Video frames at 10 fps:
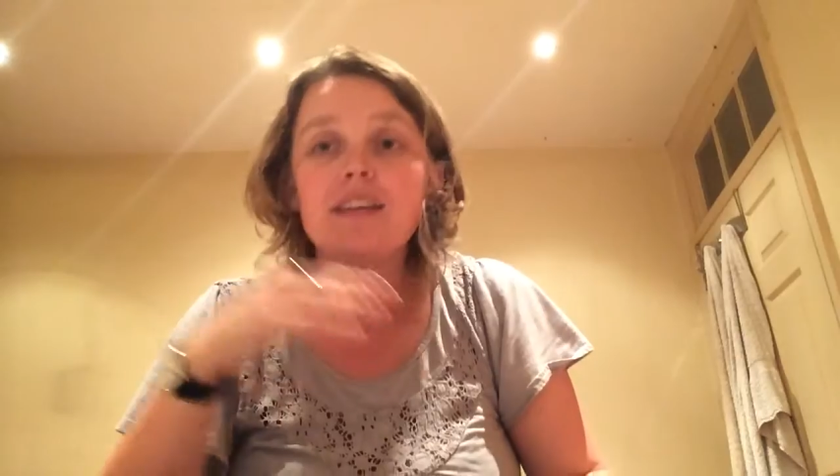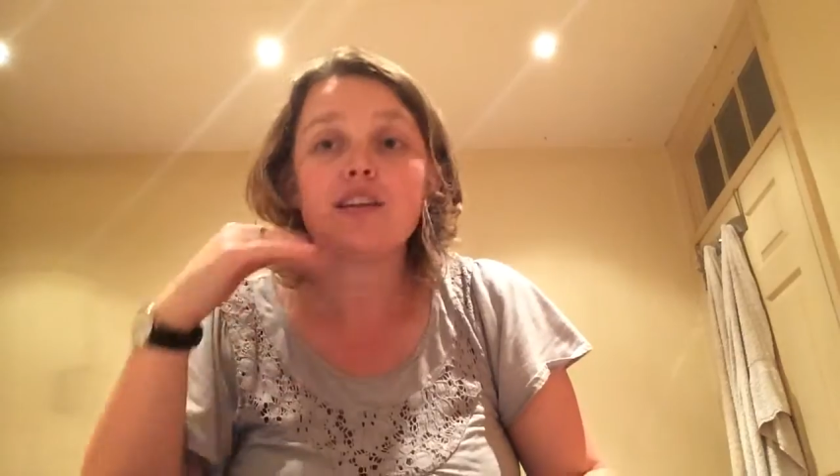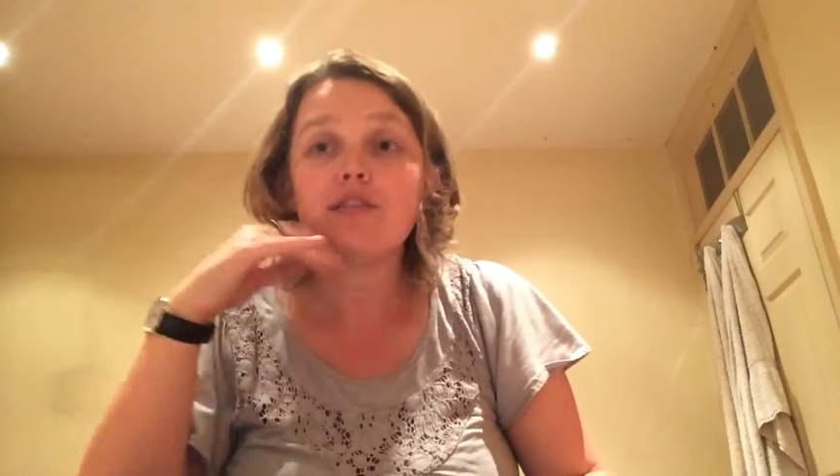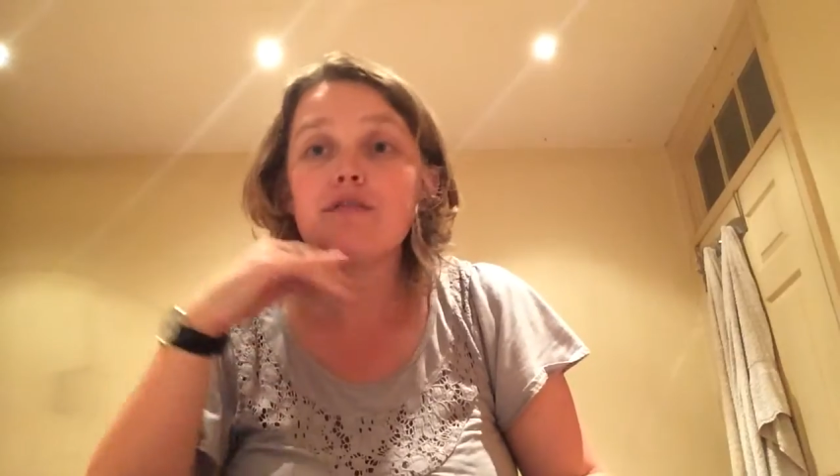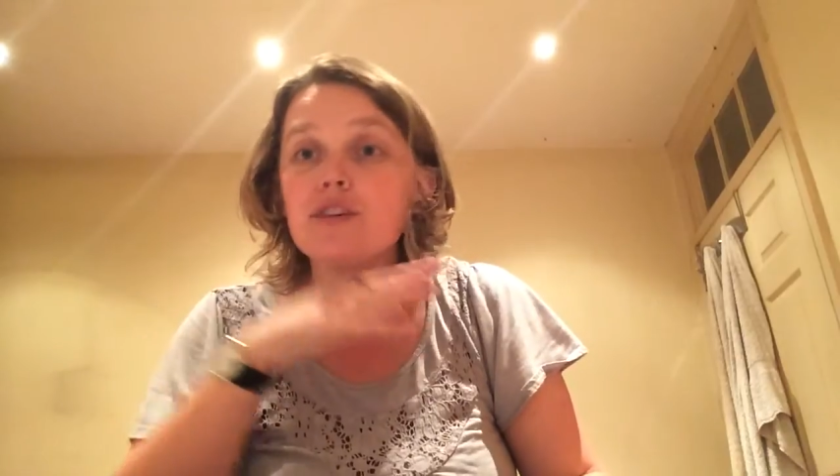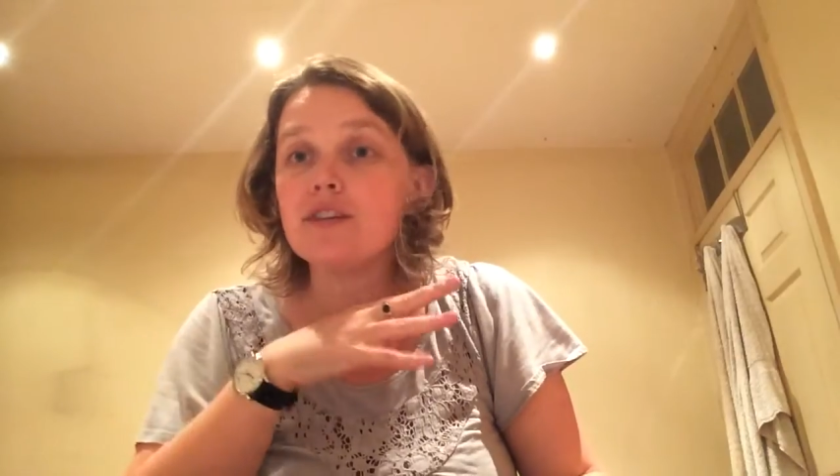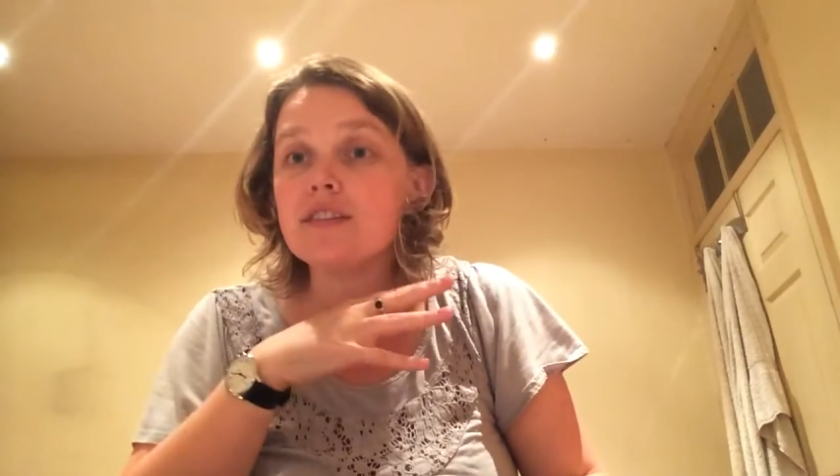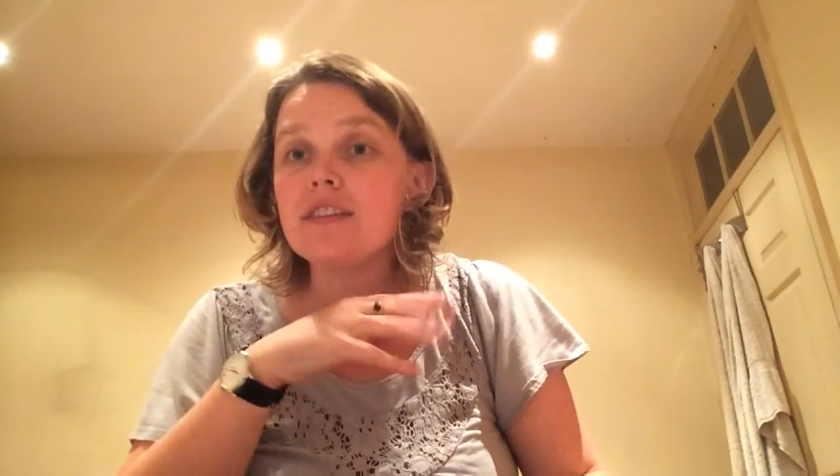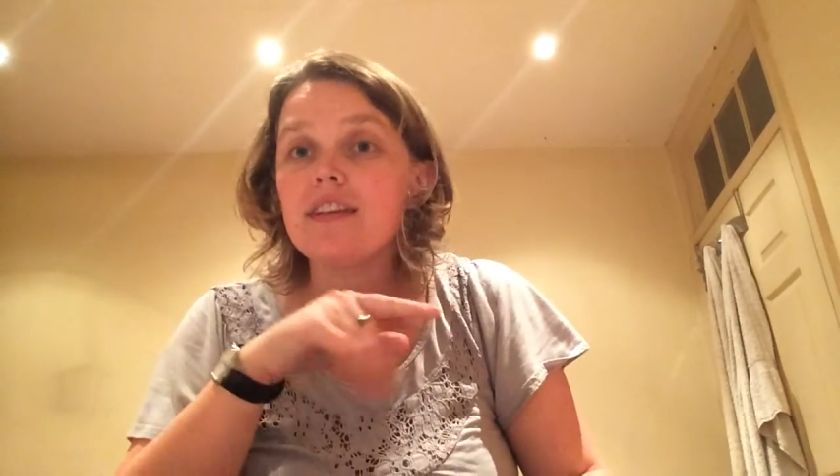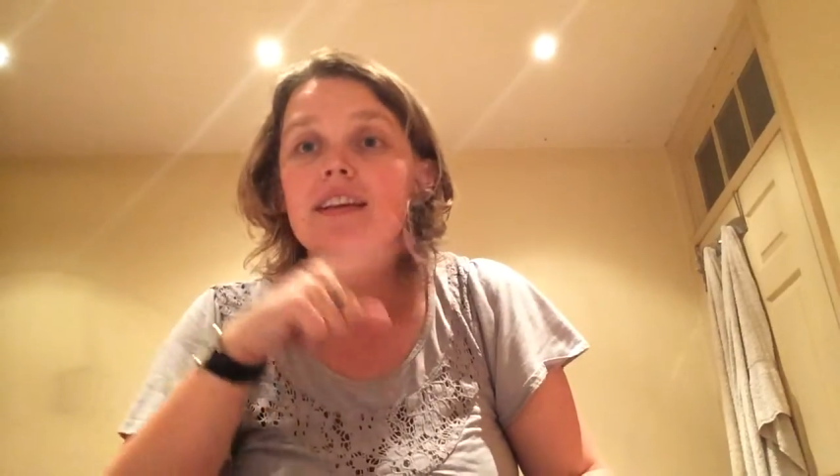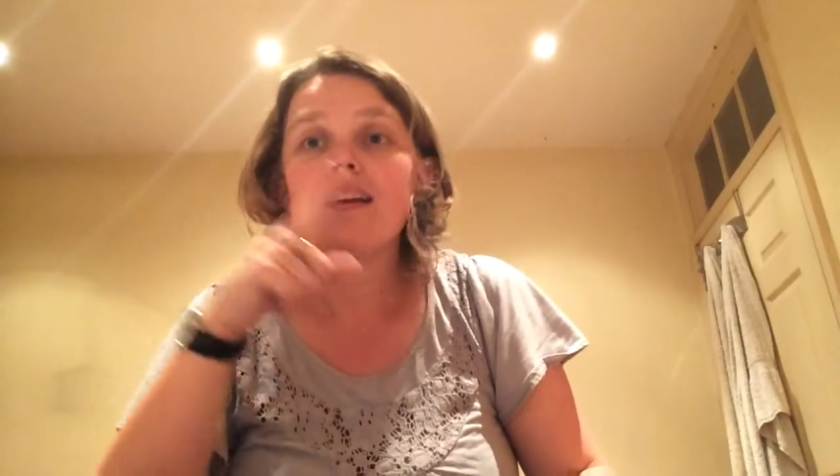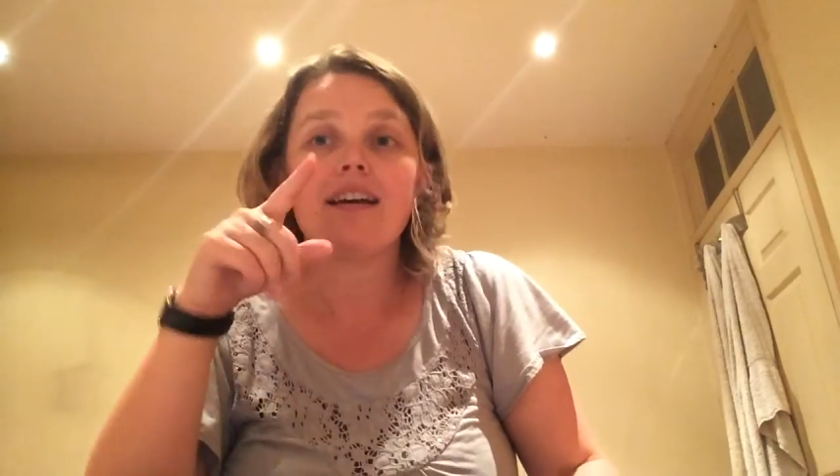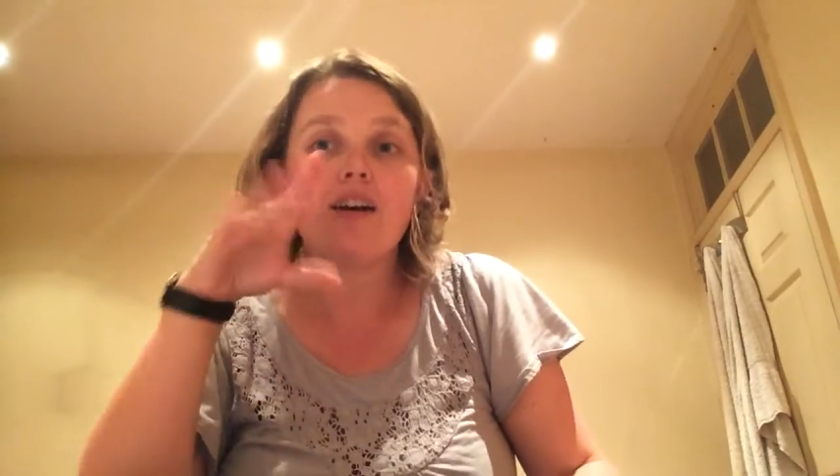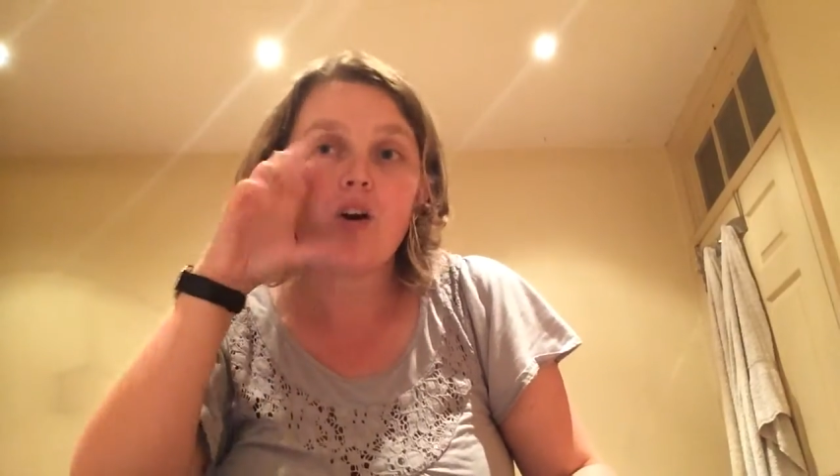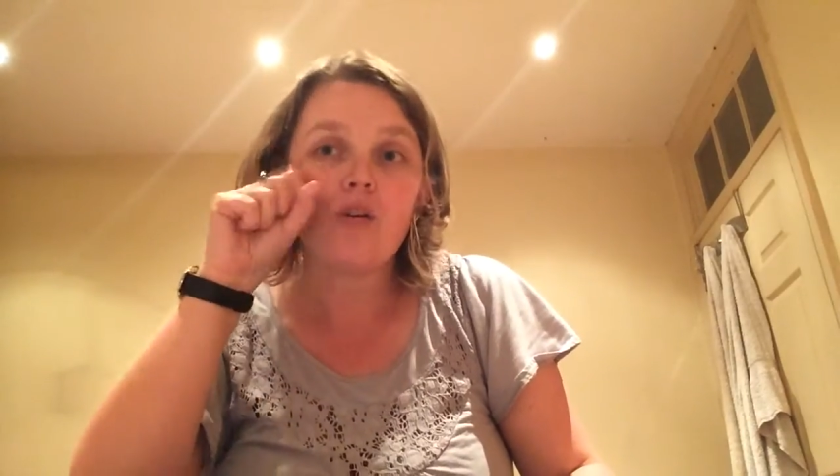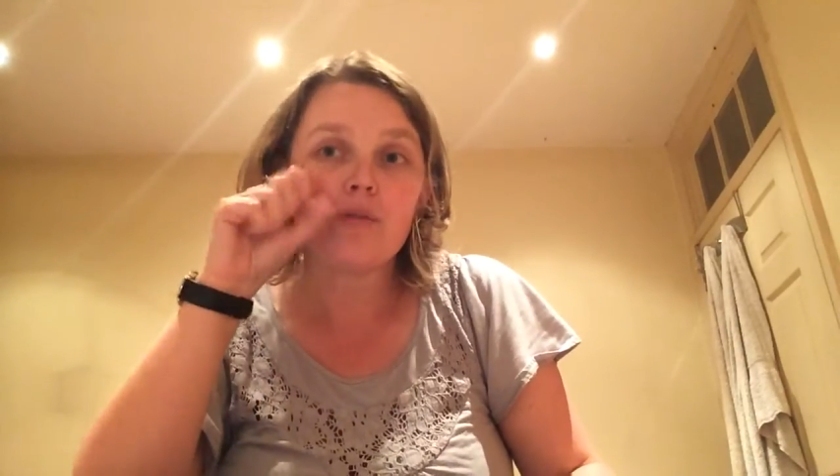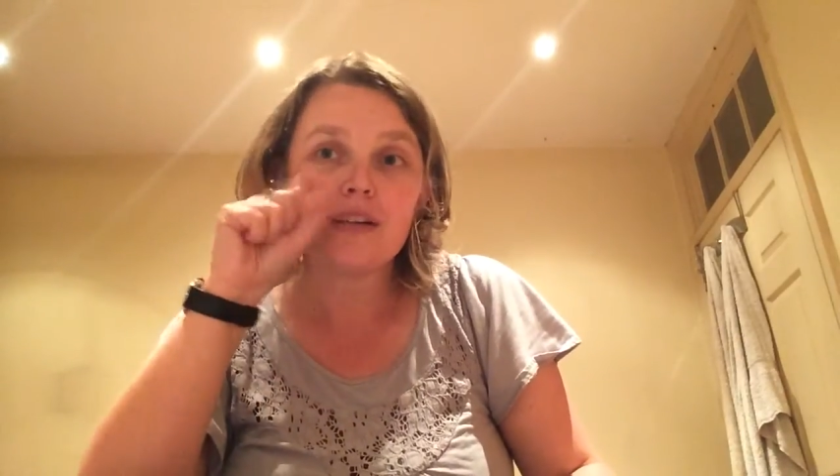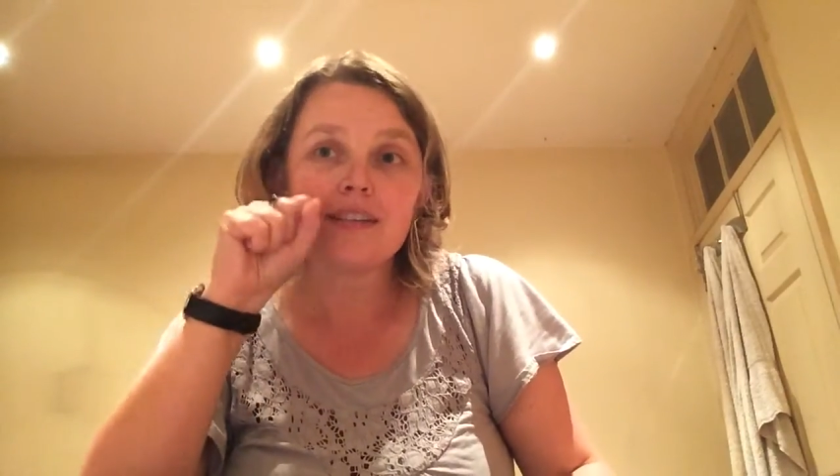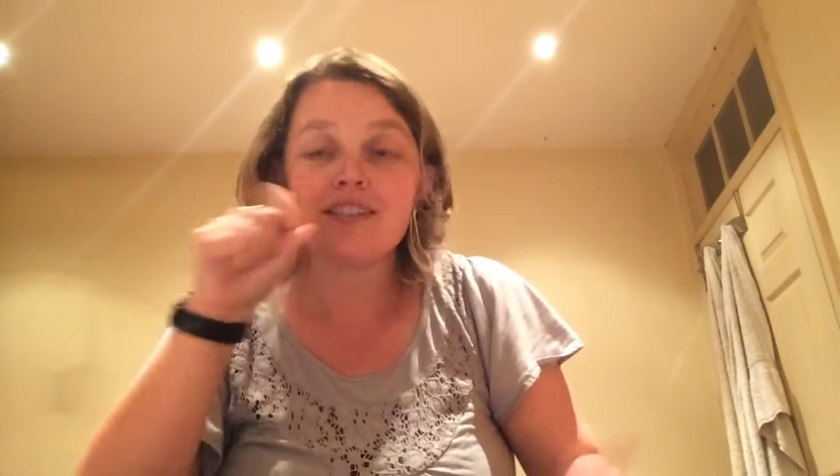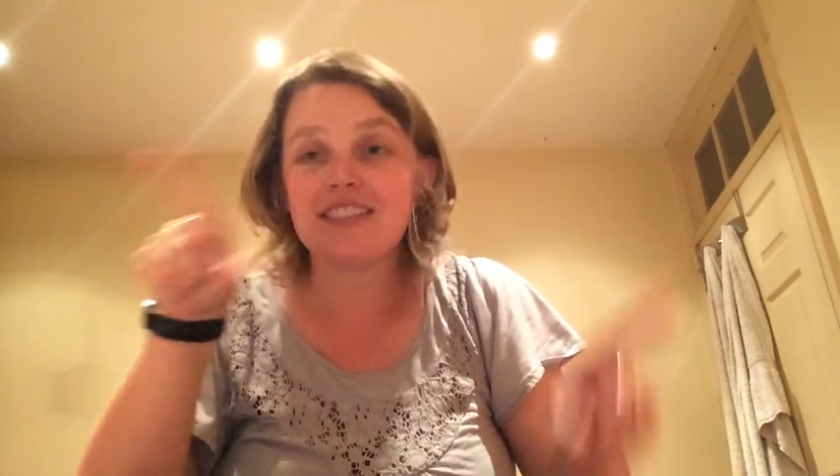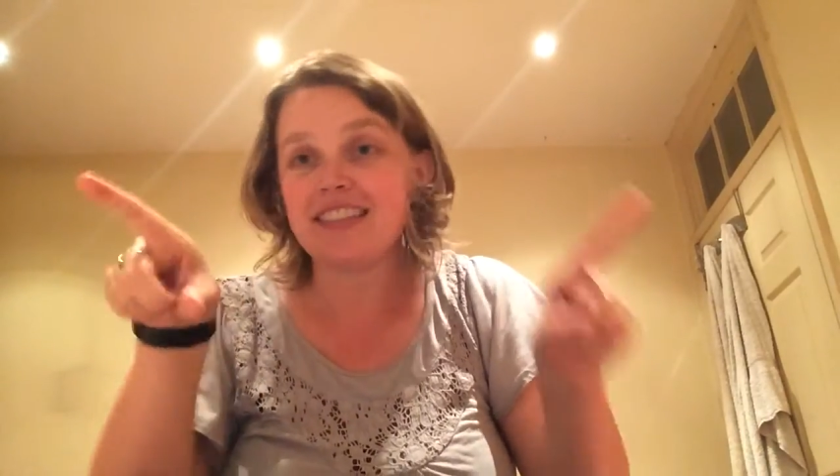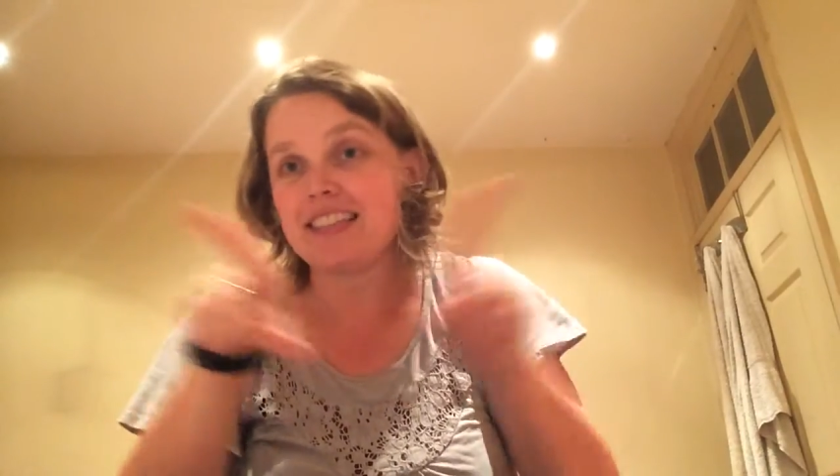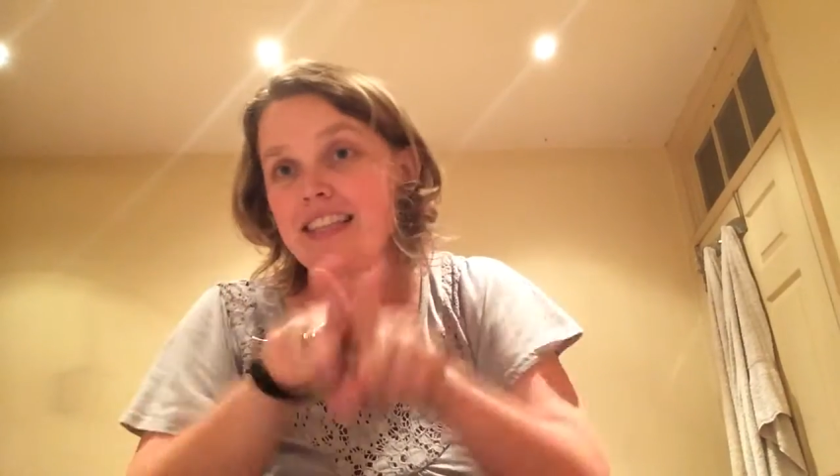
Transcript: The fruit, orange is the